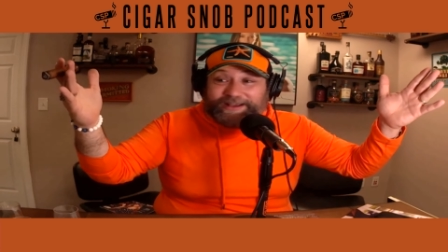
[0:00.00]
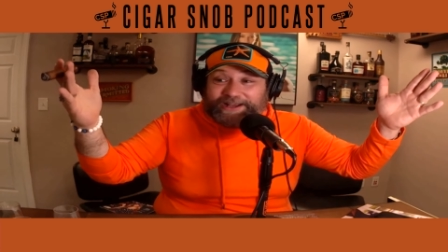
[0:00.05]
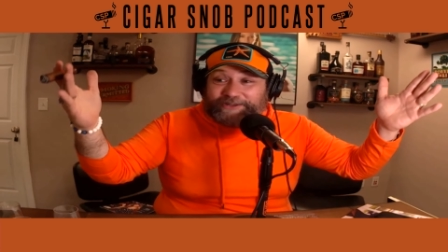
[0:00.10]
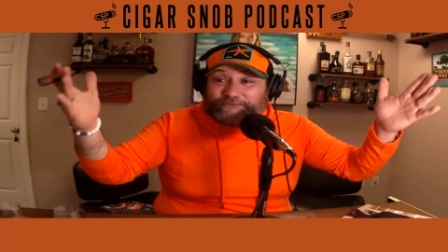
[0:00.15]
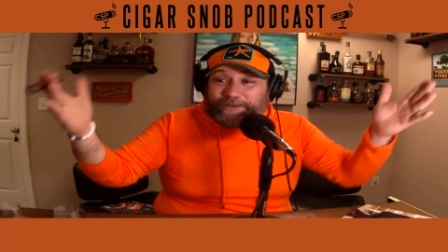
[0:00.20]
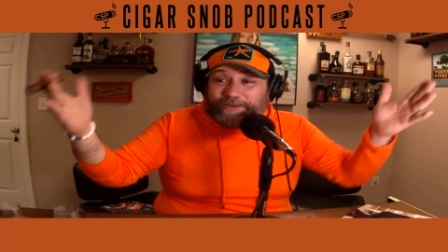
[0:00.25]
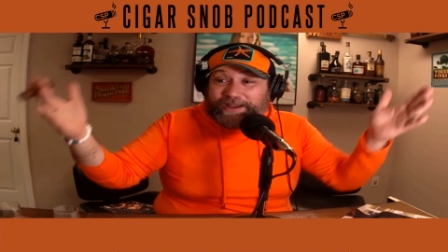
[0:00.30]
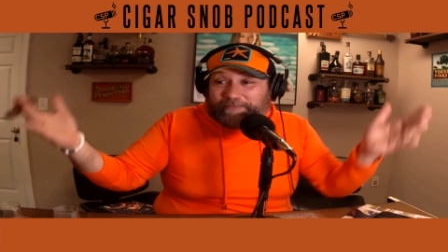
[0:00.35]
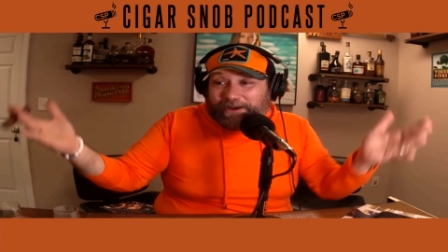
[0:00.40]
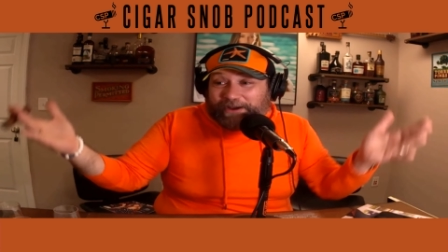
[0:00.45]

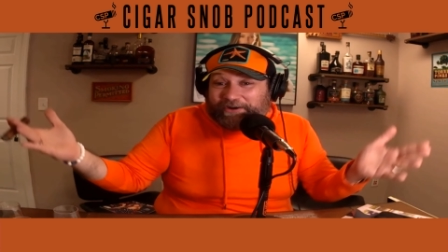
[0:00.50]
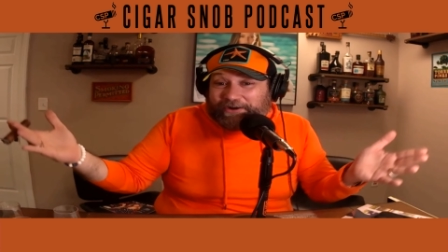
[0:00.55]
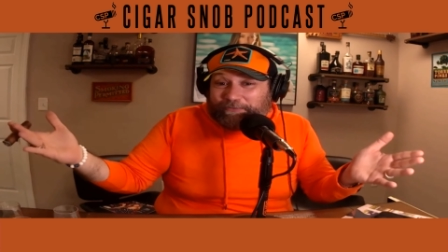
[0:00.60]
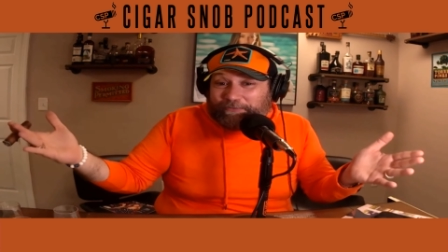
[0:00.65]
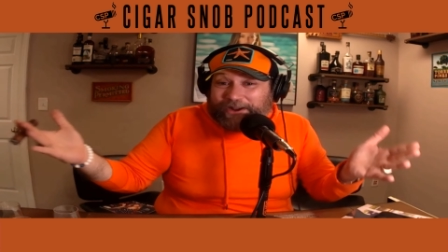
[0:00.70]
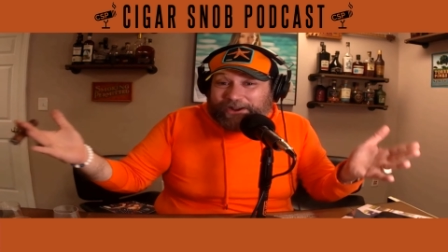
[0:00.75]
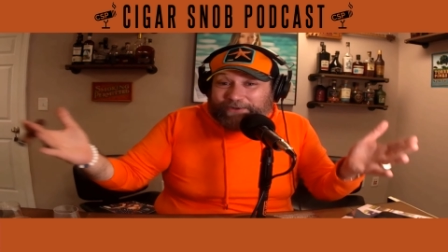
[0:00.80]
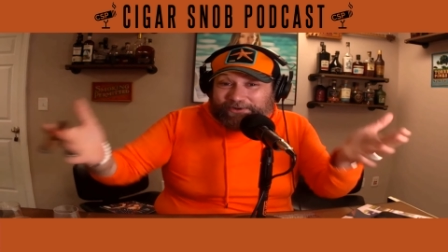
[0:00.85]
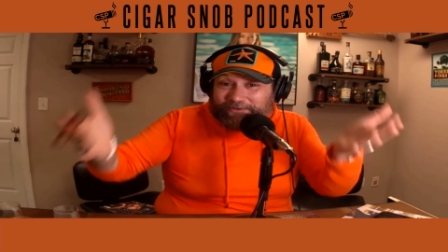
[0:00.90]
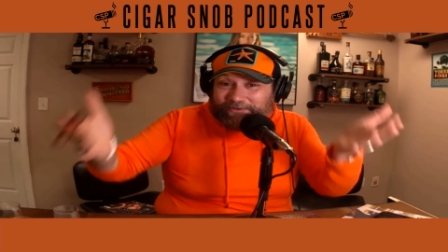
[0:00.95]
That's why I married a
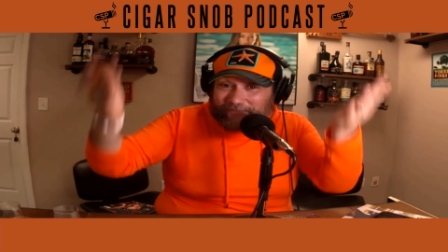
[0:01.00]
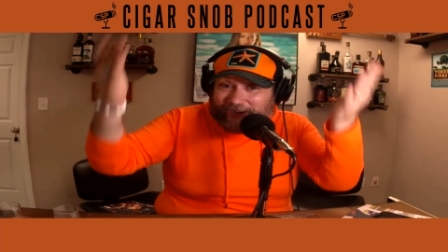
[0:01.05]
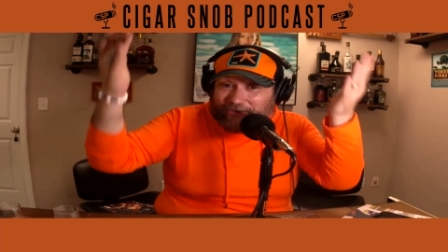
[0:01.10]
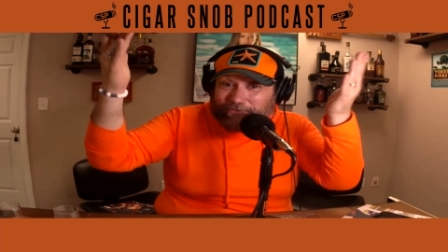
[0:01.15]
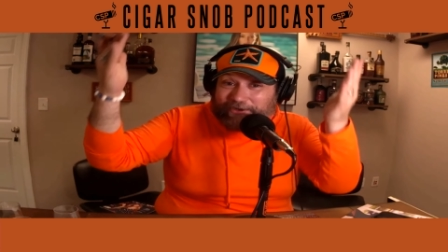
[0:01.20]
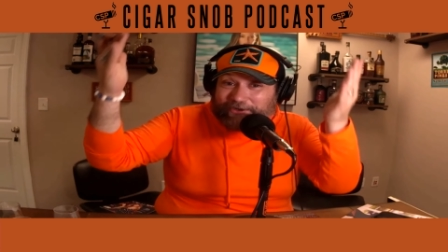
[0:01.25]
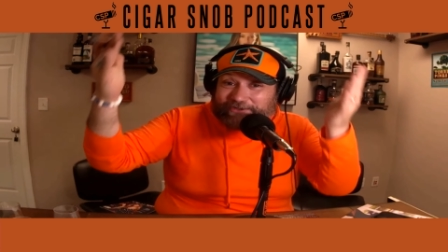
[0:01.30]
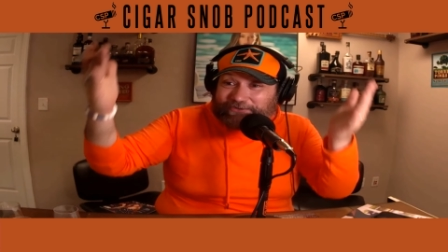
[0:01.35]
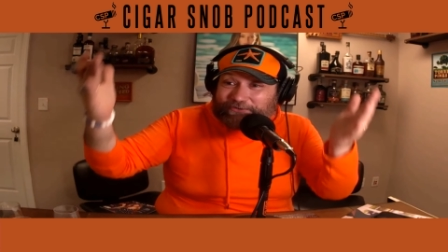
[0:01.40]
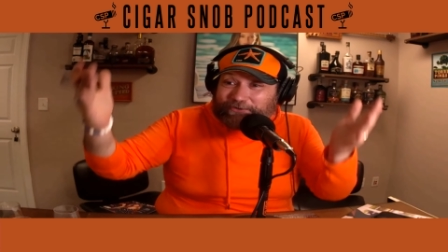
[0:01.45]
white woman. My
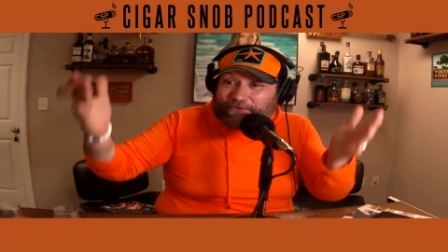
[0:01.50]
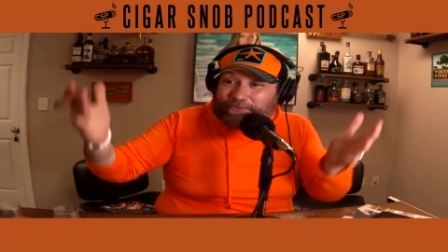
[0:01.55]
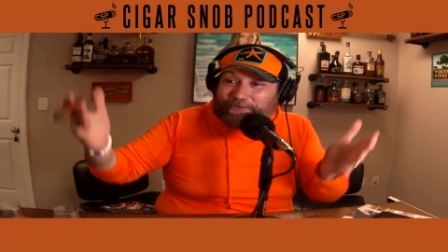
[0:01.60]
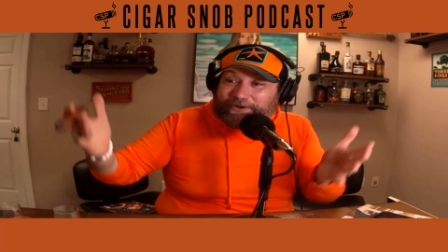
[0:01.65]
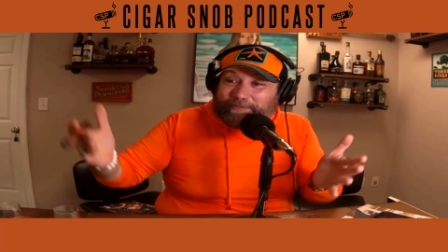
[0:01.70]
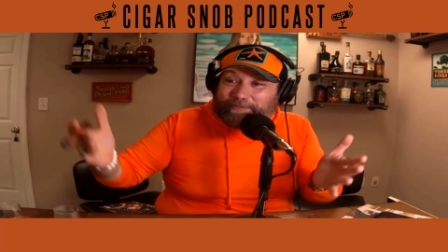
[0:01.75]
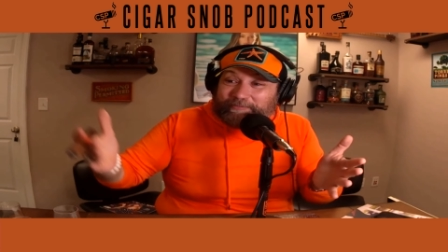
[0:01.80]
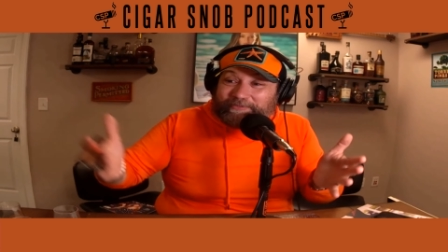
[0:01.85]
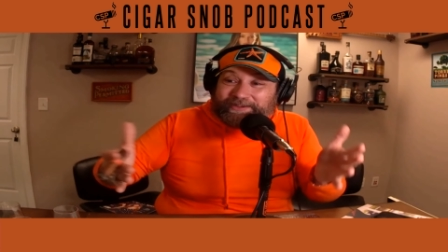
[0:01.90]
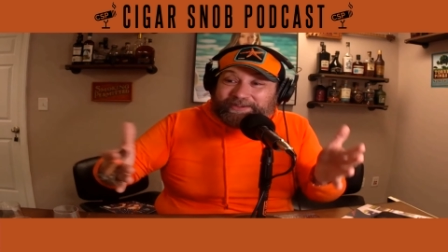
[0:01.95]
credit score
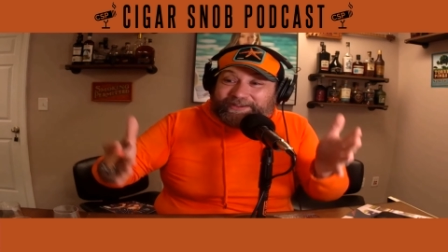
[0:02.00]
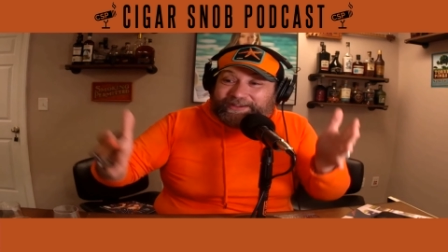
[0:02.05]
went up.